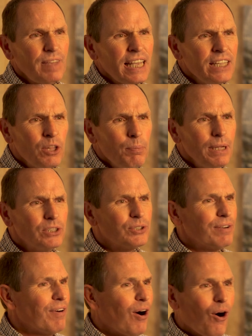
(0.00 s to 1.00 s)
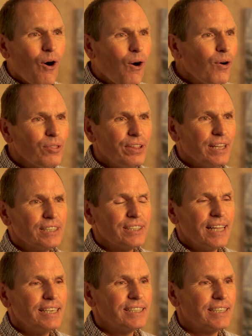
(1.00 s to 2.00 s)
in the midst of all this,
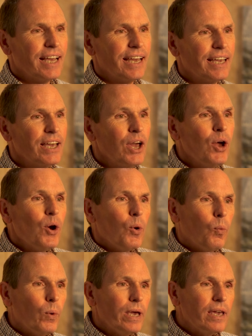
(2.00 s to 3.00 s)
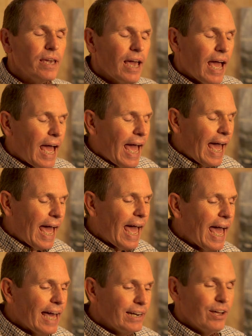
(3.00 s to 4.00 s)
they say, "We
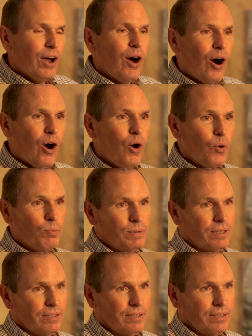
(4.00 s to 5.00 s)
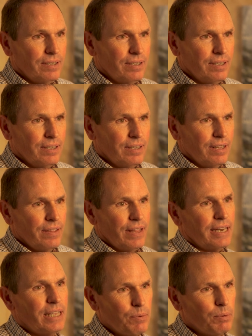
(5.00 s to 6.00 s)
had hoped
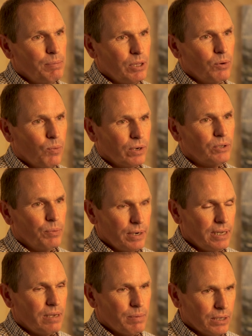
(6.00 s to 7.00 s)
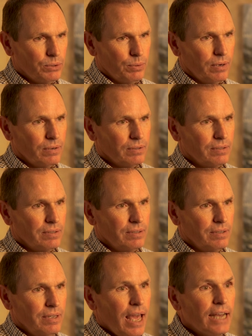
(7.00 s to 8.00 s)
that he would be the one to redeem Israel,"
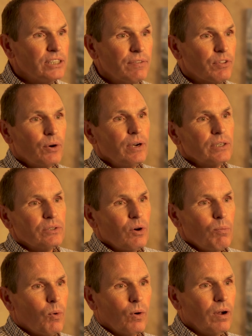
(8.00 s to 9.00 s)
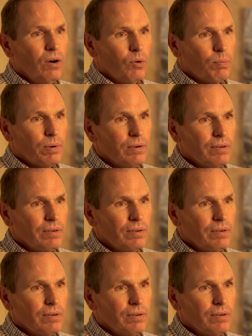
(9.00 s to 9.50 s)
as if there is no more hope.